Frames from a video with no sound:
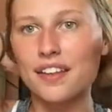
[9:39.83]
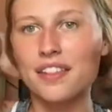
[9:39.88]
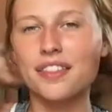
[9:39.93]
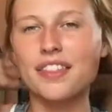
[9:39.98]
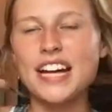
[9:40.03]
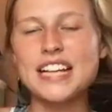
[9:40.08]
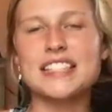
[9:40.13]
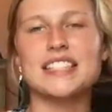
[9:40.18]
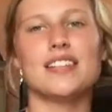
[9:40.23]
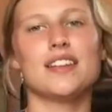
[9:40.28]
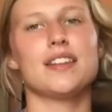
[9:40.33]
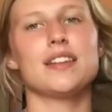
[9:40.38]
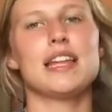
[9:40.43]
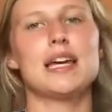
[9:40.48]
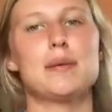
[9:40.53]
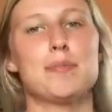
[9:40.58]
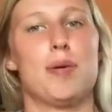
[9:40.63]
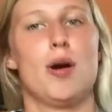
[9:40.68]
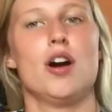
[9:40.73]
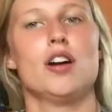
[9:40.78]
that's
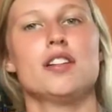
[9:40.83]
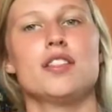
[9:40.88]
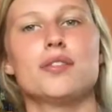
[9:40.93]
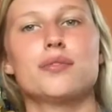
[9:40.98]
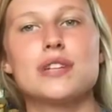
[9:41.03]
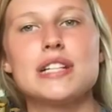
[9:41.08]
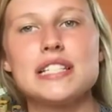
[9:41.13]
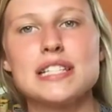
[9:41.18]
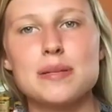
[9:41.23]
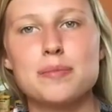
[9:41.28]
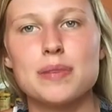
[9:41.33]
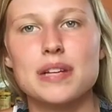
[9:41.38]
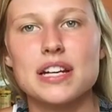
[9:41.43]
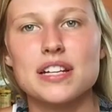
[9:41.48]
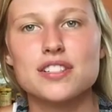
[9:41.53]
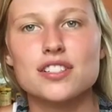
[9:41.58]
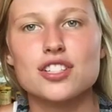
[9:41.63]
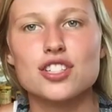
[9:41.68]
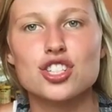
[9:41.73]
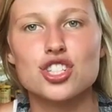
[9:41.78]
like part of the reason
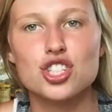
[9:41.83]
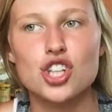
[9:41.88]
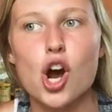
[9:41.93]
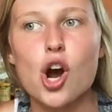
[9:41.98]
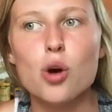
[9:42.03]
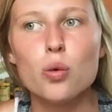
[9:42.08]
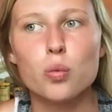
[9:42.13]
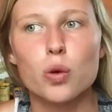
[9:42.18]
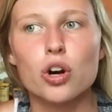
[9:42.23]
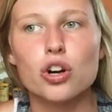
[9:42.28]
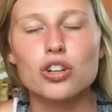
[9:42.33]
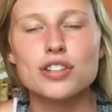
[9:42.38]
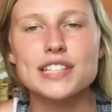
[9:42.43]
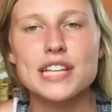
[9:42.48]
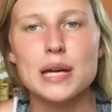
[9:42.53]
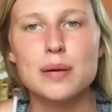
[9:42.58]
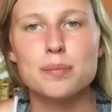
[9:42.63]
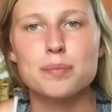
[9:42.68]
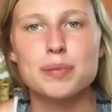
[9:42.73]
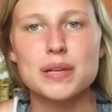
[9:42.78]
because the show world
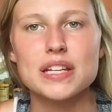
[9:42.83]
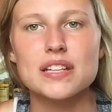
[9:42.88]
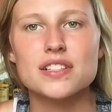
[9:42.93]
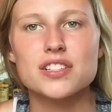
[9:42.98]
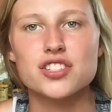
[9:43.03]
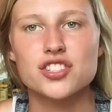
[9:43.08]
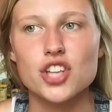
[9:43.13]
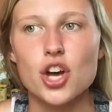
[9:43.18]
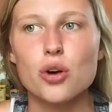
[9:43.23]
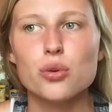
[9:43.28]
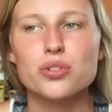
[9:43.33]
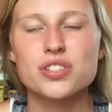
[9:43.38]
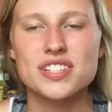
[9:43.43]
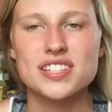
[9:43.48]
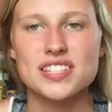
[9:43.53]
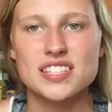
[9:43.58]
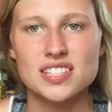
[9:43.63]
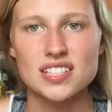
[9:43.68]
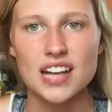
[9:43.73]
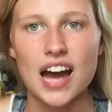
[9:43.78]
can be so
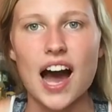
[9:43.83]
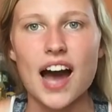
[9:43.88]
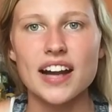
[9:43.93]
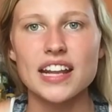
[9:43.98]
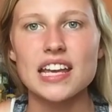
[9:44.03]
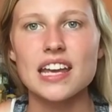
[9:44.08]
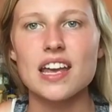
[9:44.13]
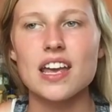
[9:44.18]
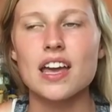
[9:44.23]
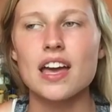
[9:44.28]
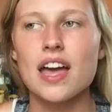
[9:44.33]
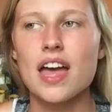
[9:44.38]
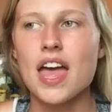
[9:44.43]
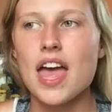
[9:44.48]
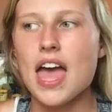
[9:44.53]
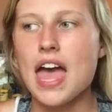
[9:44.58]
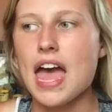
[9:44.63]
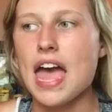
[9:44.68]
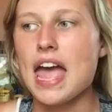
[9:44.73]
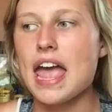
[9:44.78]
snotty
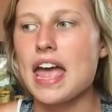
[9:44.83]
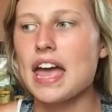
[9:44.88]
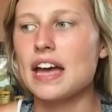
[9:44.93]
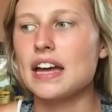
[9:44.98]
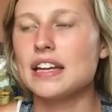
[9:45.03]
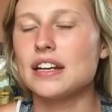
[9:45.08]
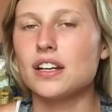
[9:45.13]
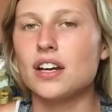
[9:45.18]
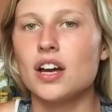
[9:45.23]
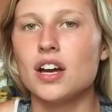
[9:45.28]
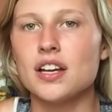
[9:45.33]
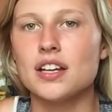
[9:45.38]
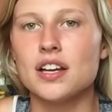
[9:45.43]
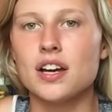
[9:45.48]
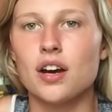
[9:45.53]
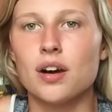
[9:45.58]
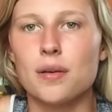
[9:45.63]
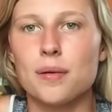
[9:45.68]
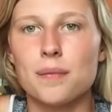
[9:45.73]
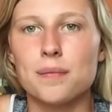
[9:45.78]
and
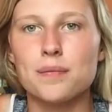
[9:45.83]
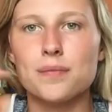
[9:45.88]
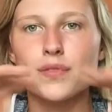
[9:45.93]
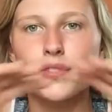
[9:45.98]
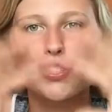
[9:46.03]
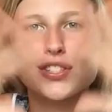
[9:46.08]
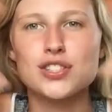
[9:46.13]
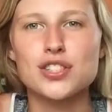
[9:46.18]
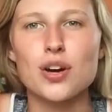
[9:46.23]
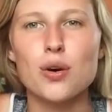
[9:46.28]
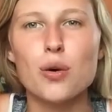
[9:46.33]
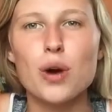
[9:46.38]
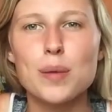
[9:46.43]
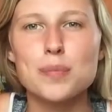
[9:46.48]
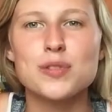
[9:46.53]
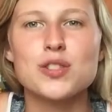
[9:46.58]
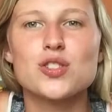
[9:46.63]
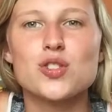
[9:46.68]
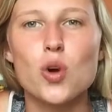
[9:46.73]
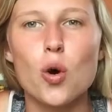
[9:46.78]
so
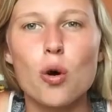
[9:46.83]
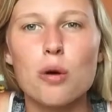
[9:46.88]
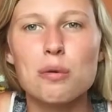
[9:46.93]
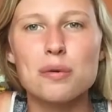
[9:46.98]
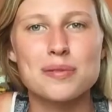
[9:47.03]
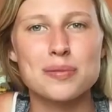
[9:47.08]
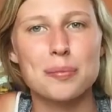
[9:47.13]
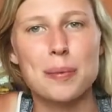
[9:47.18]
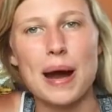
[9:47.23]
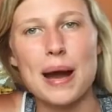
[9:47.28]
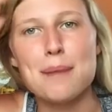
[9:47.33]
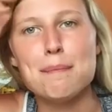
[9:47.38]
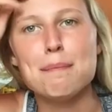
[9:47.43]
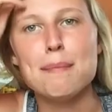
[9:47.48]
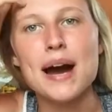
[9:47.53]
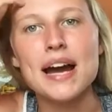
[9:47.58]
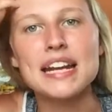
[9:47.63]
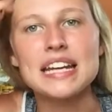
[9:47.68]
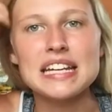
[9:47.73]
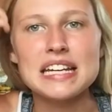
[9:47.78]
absorbed by
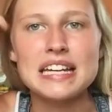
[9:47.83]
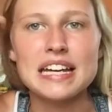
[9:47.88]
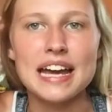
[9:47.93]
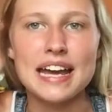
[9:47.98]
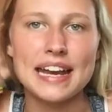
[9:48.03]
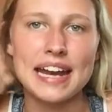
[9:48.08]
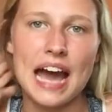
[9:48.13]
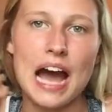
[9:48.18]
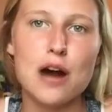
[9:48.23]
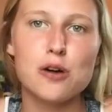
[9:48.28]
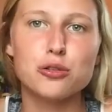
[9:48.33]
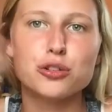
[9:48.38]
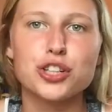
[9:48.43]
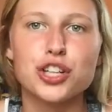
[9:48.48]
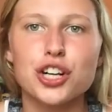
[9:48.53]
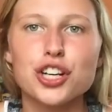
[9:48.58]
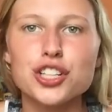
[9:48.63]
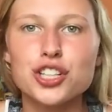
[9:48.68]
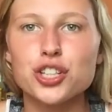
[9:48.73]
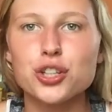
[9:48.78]
money and how
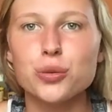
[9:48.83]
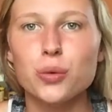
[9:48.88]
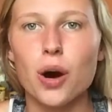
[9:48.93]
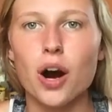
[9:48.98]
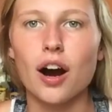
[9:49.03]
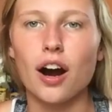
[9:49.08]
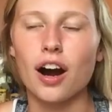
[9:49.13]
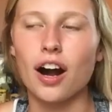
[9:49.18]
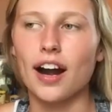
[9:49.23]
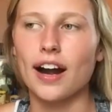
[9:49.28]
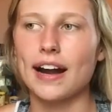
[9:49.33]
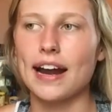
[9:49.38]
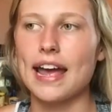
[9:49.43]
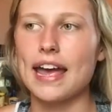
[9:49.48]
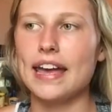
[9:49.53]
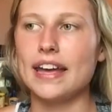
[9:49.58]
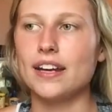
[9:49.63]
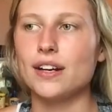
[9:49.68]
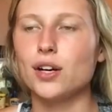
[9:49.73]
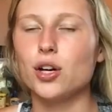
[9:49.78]
good you are
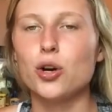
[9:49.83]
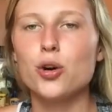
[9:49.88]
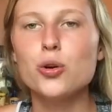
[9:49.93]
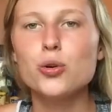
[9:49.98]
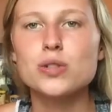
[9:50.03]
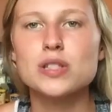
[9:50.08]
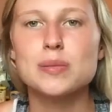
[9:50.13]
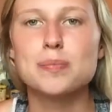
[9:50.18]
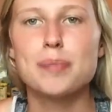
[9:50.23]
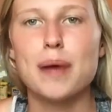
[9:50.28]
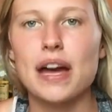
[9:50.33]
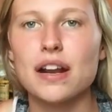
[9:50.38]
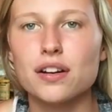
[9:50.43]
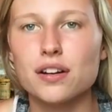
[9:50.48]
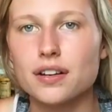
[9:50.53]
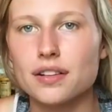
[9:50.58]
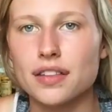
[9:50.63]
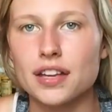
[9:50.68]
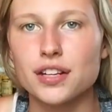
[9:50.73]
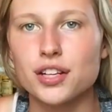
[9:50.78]
and who's
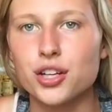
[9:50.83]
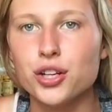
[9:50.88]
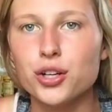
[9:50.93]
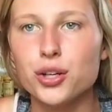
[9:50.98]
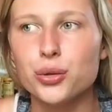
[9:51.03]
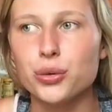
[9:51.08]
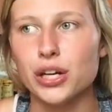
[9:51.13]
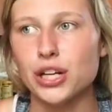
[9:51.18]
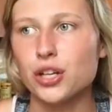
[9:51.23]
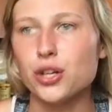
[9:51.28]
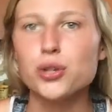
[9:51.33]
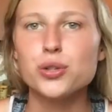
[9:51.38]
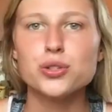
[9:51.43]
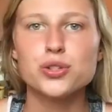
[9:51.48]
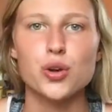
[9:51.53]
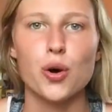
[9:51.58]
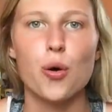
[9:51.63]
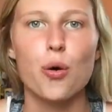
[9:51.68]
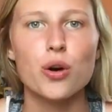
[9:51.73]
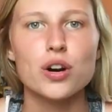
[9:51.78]
better than who and whose
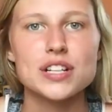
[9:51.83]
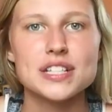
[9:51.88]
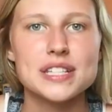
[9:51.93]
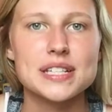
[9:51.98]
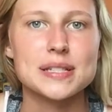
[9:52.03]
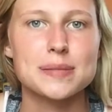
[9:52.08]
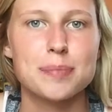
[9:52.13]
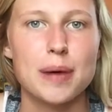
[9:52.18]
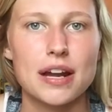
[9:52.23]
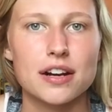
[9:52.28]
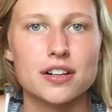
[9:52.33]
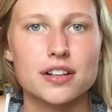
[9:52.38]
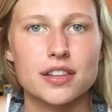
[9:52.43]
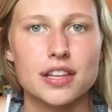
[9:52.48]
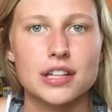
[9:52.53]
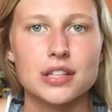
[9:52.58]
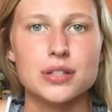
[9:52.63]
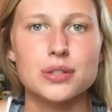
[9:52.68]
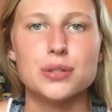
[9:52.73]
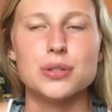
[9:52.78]
horse is better
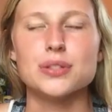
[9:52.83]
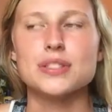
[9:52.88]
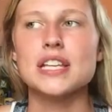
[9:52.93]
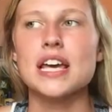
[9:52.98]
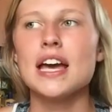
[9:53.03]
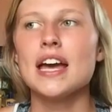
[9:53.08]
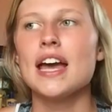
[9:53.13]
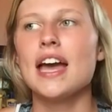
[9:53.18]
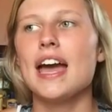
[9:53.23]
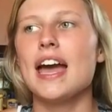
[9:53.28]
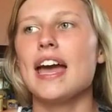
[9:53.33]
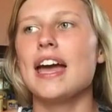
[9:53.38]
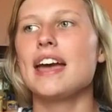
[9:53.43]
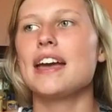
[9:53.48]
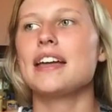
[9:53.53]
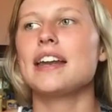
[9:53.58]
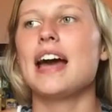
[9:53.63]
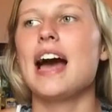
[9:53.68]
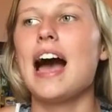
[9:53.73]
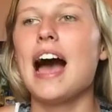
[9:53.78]
than whose.
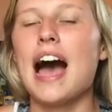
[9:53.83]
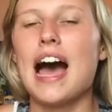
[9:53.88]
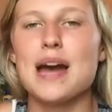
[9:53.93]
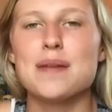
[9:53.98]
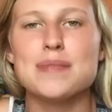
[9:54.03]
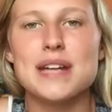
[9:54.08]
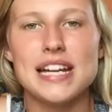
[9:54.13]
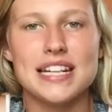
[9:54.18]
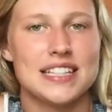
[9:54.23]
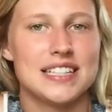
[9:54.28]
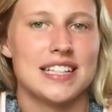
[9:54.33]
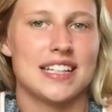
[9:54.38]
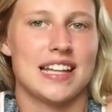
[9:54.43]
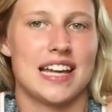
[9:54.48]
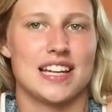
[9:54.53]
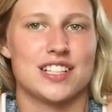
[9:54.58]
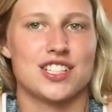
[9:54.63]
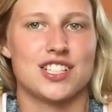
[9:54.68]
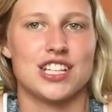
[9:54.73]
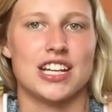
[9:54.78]
And I'm not into
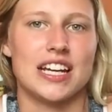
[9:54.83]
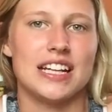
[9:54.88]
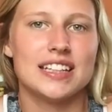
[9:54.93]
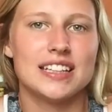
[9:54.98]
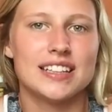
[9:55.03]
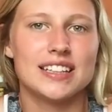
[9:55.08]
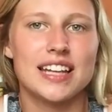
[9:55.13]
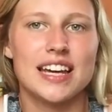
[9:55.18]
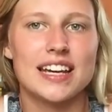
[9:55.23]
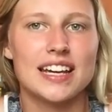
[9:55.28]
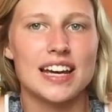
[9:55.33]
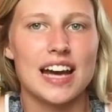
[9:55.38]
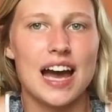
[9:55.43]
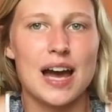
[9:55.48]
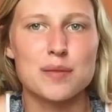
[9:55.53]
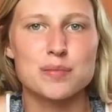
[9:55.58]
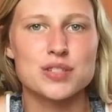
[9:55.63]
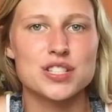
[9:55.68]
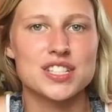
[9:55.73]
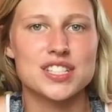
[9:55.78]
that shit. Like
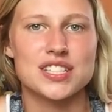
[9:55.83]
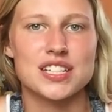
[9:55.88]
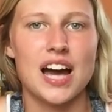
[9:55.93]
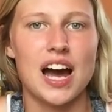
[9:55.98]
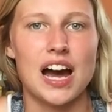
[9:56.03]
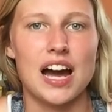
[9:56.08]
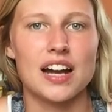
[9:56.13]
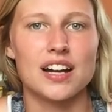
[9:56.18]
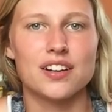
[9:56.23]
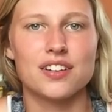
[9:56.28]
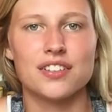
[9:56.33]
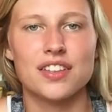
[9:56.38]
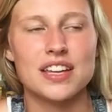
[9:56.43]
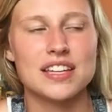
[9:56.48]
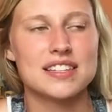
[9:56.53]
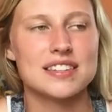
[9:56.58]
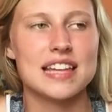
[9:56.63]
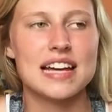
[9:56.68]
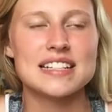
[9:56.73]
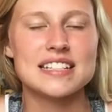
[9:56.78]
I'm just not. Or they
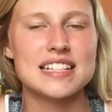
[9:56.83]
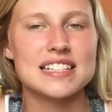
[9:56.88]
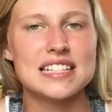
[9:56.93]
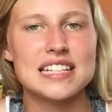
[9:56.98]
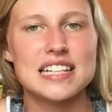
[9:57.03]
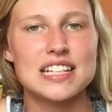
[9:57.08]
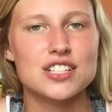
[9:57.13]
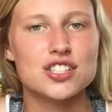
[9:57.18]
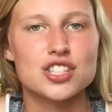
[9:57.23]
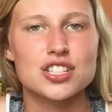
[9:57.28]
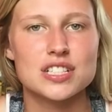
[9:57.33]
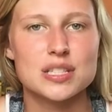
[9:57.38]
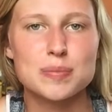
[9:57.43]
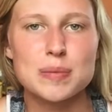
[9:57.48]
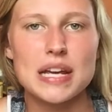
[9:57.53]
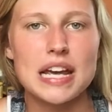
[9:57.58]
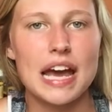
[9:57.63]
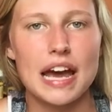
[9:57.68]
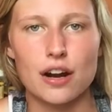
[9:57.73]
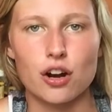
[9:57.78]
that doesn't interest
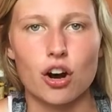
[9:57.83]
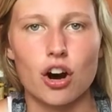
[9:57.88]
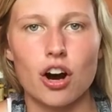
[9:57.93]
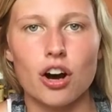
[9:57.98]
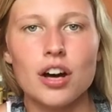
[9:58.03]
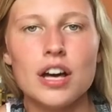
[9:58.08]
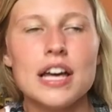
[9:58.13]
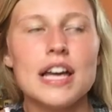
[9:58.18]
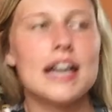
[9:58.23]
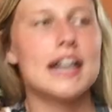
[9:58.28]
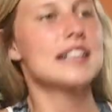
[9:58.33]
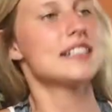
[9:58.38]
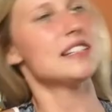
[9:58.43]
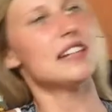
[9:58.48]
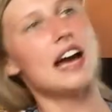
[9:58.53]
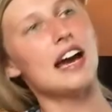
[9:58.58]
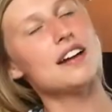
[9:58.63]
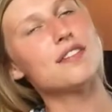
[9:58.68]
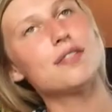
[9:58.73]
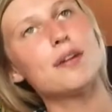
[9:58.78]
me at all.
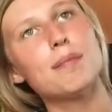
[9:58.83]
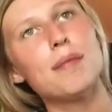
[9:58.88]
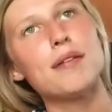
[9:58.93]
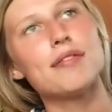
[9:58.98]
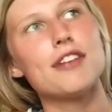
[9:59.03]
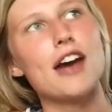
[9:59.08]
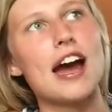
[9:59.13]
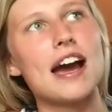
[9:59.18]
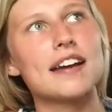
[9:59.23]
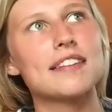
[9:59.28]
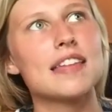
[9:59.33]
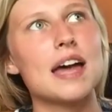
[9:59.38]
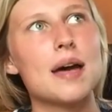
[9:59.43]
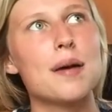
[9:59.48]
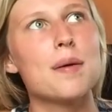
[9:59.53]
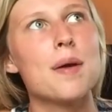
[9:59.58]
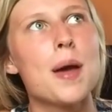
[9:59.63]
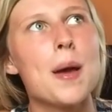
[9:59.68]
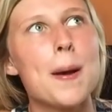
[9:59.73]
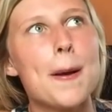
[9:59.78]
Aside from the fact
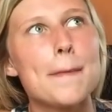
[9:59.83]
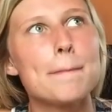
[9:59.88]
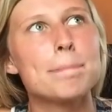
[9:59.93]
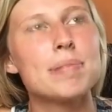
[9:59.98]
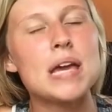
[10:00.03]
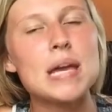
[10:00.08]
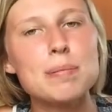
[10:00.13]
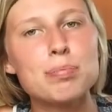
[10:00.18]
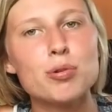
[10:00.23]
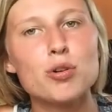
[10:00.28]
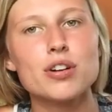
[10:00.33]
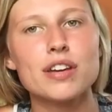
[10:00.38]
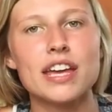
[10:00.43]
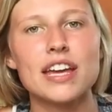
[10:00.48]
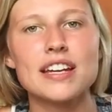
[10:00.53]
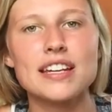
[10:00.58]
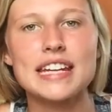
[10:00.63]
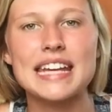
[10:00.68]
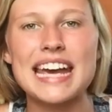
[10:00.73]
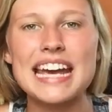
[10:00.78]
that people
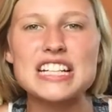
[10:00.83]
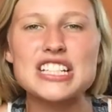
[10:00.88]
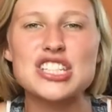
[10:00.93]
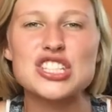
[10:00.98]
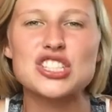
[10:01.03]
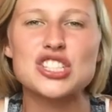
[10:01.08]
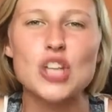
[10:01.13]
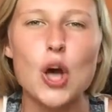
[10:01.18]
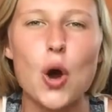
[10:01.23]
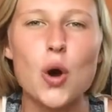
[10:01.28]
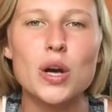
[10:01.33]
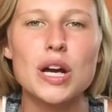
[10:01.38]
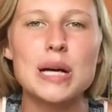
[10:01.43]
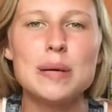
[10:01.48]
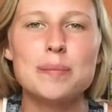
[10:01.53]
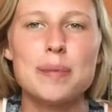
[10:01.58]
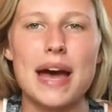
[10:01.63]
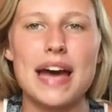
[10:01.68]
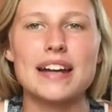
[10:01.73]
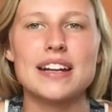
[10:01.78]
can get so
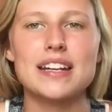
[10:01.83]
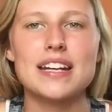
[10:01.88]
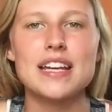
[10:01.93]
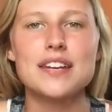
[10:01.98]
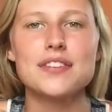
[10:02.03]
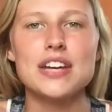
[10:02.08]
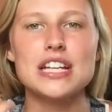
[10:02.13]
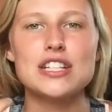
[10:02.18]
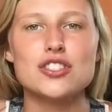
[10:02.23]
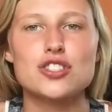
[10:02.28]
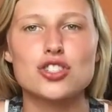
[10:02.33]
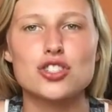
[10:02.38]
competitive and